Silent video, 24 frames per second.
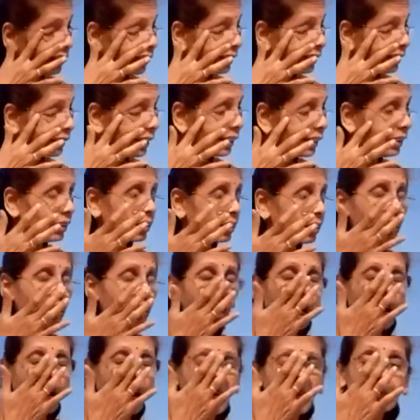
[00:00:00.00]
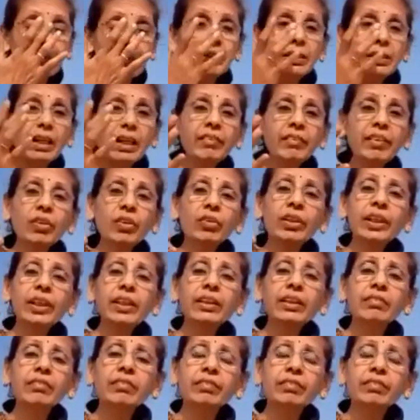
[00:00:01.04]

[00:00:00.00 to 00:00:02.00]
then Ahimsa will only